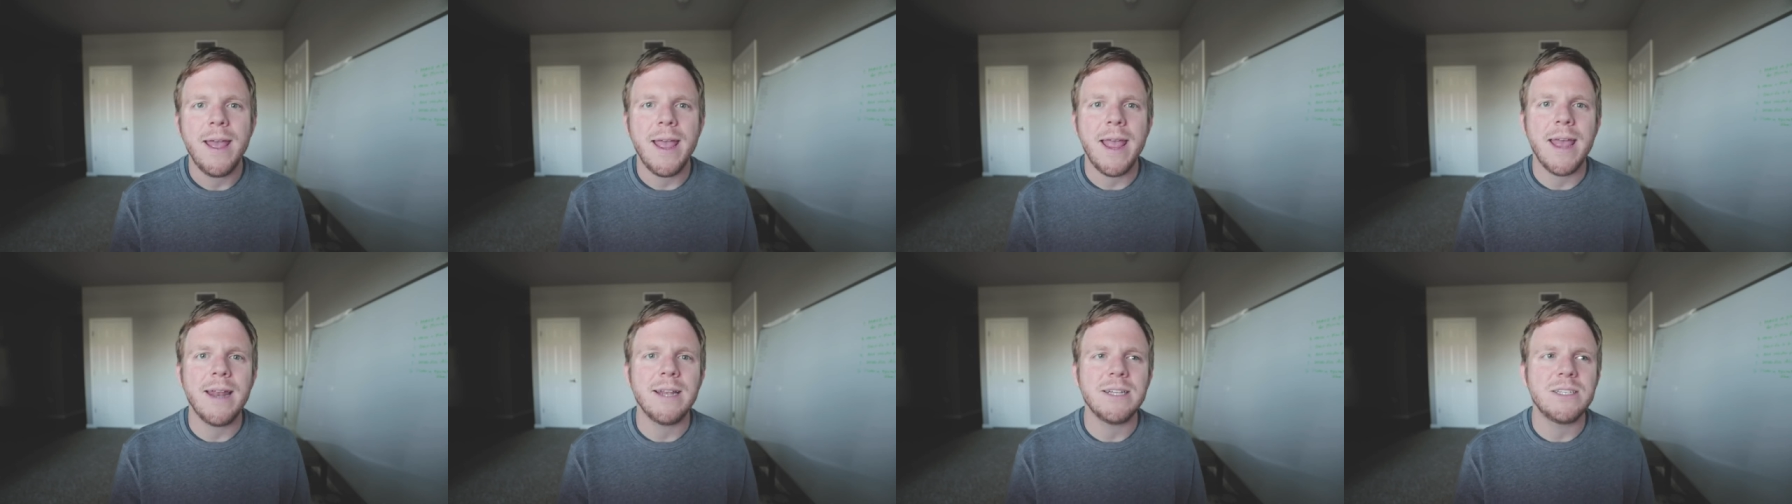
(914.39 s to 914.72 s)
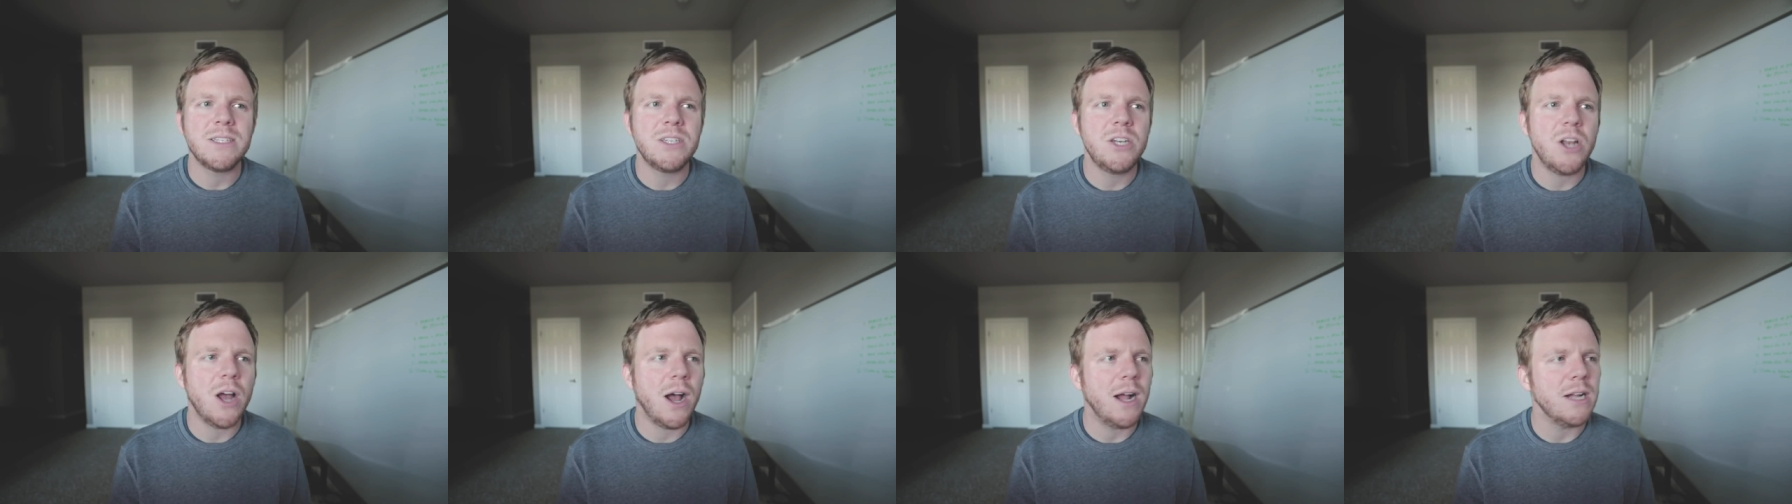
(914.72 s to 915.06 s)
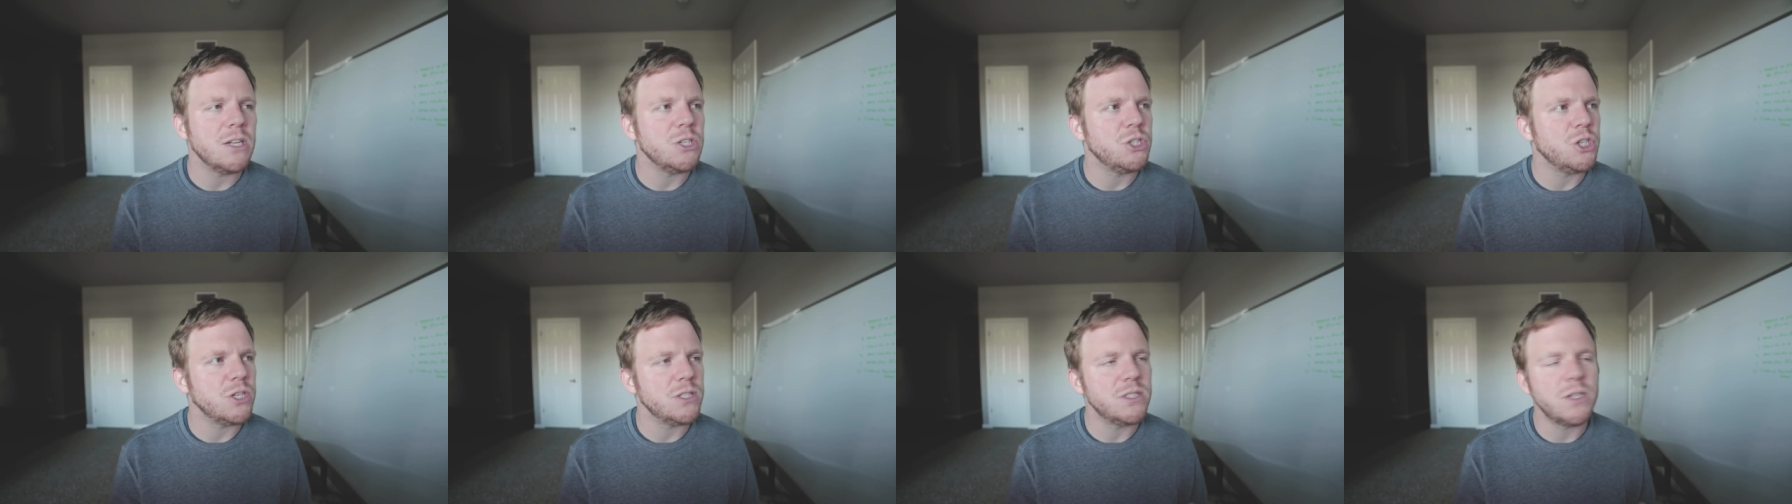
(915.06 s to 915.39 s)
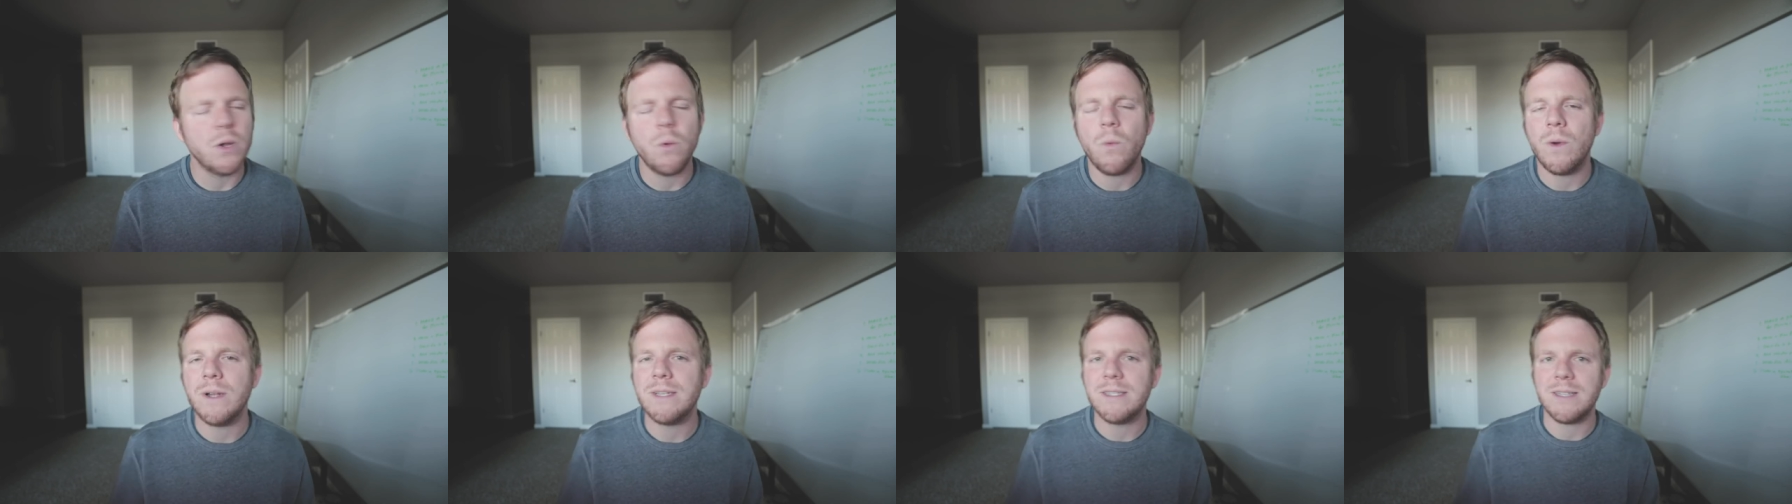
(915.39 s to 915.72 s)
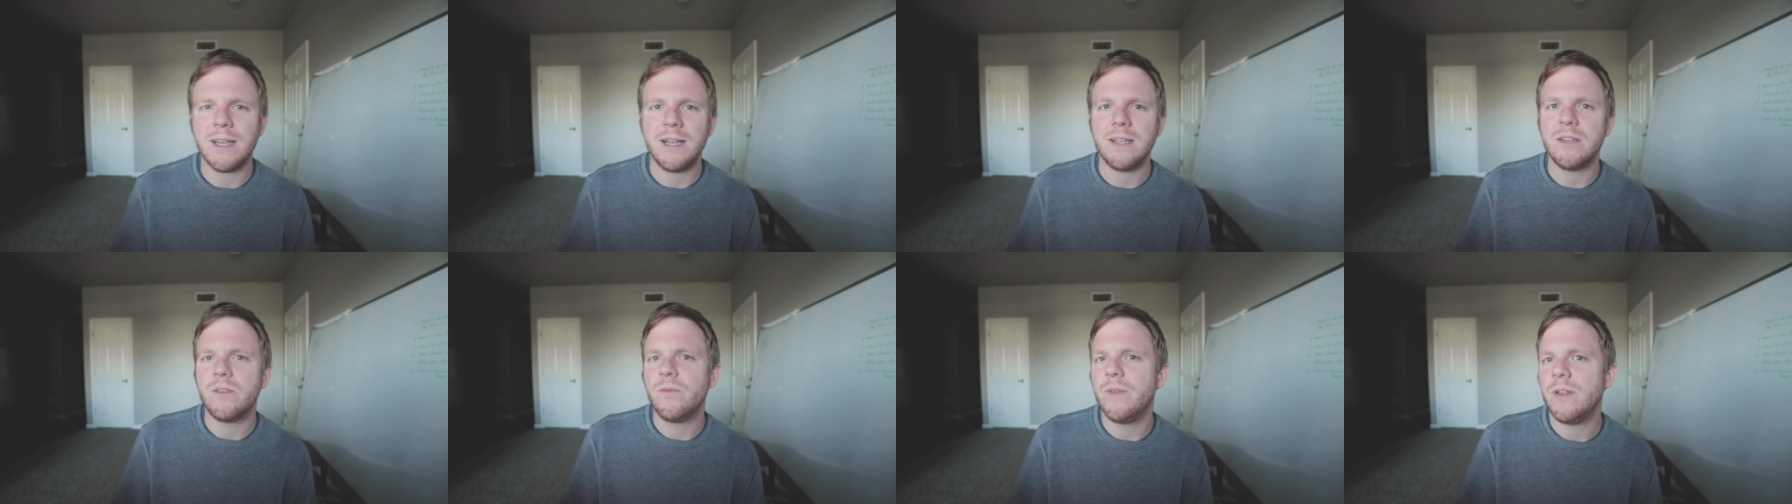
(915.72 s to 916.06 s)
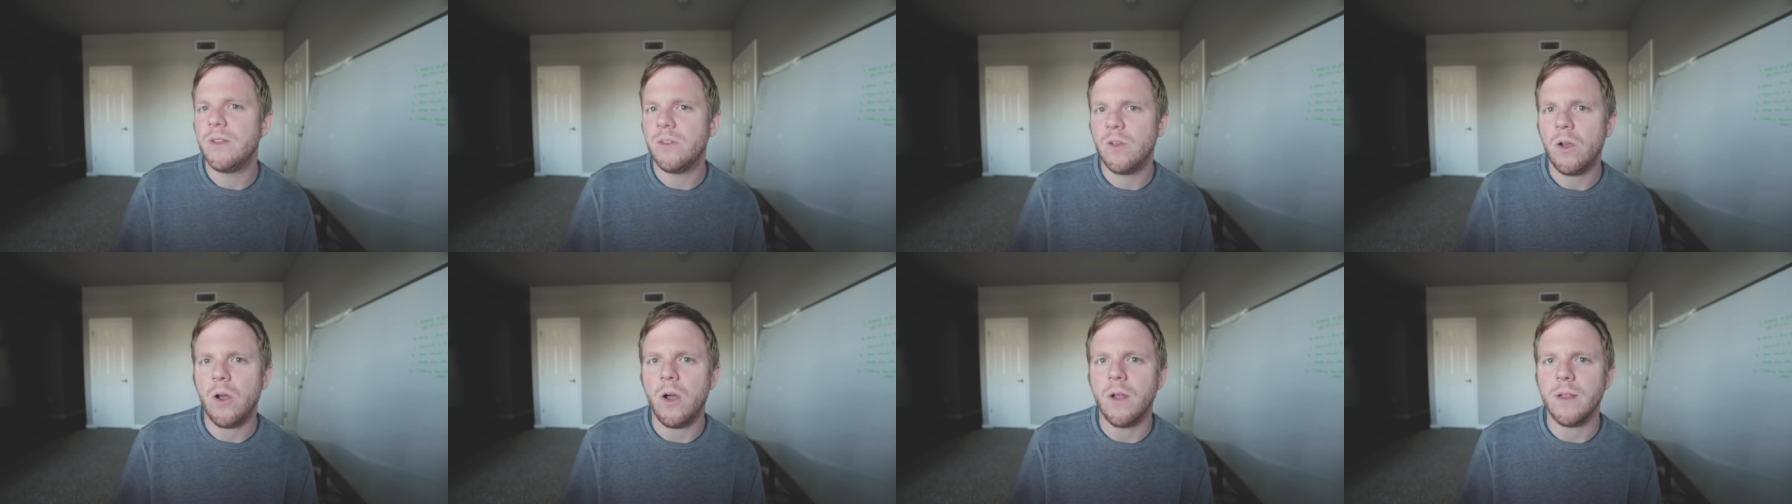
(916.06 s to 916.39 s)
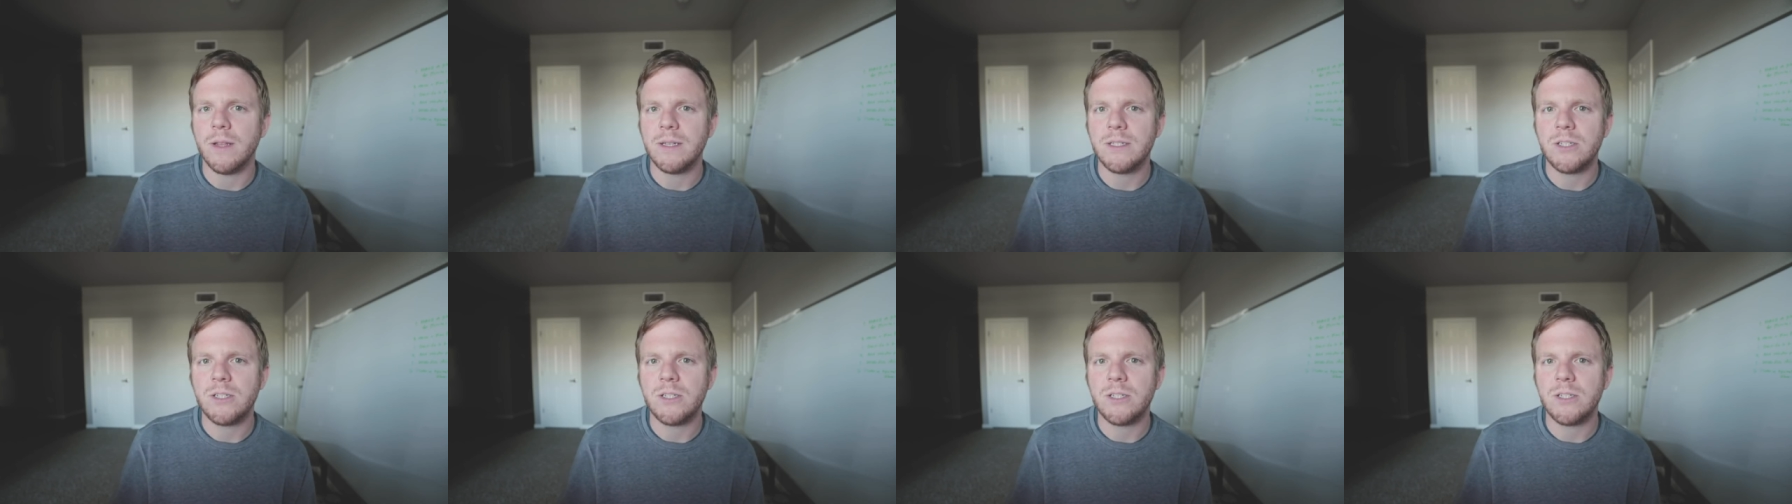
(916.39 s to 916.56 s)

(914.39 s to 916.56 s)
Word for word: And it's not just a one size fits all.